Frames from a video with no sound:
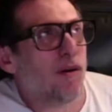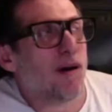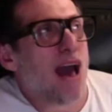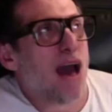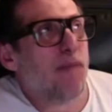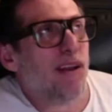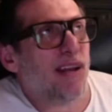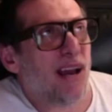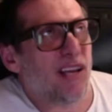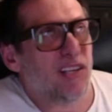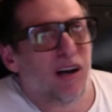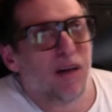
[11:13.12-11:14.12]
Happy
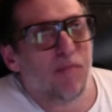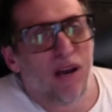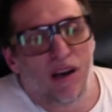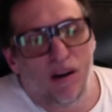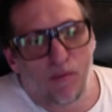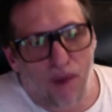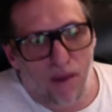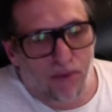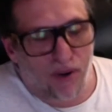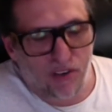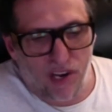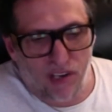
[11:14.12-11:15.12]
Days, my
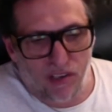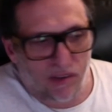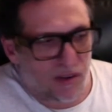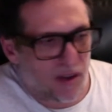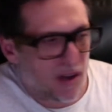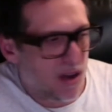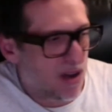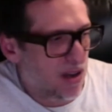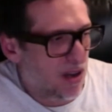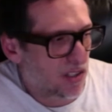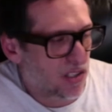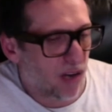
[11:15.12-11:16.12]
project on,
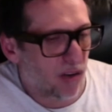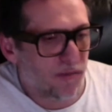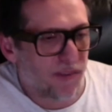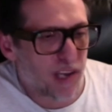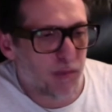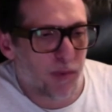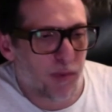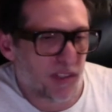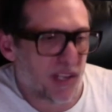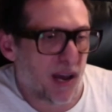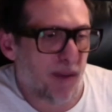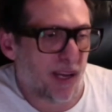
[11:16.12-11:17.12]
started on Facebook, which
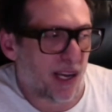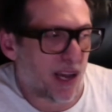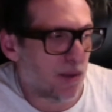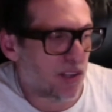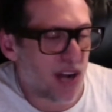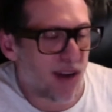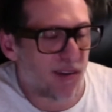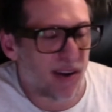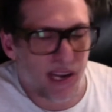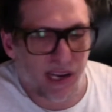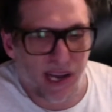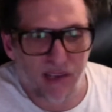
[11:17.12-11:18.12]
now become a charity
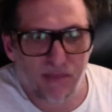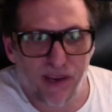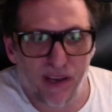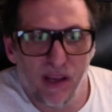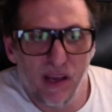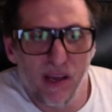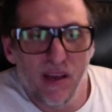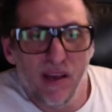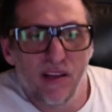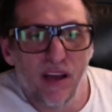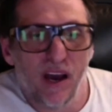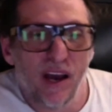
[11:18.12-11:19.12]
and that. But
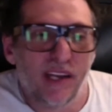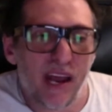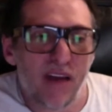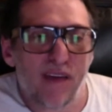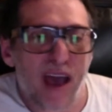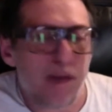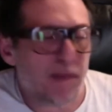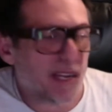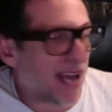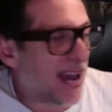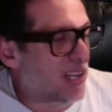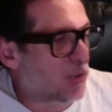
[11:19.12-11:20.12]
the idea of Happy
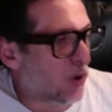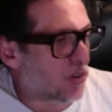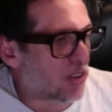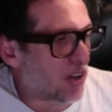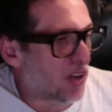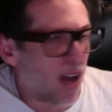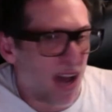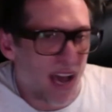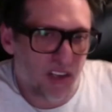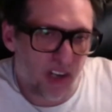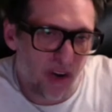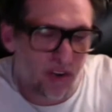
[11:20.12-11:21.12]
Days was that,
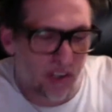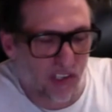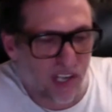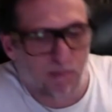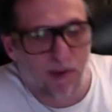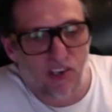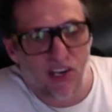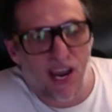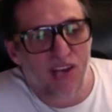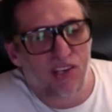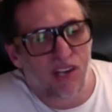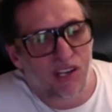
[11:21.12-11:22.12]
as you just said, by
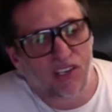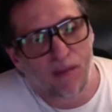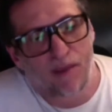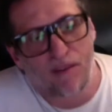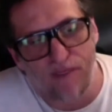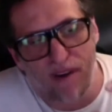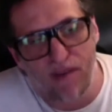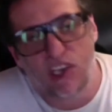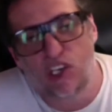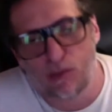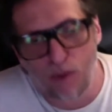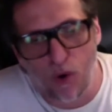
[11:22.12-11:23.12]
changing something very
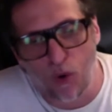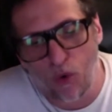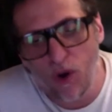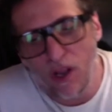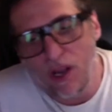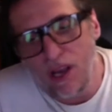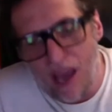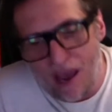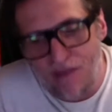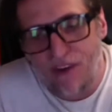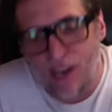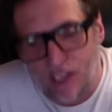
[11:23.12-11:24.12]
small
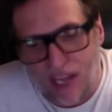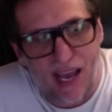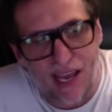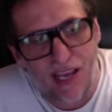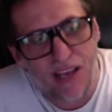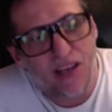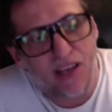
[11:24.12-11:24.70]
every day,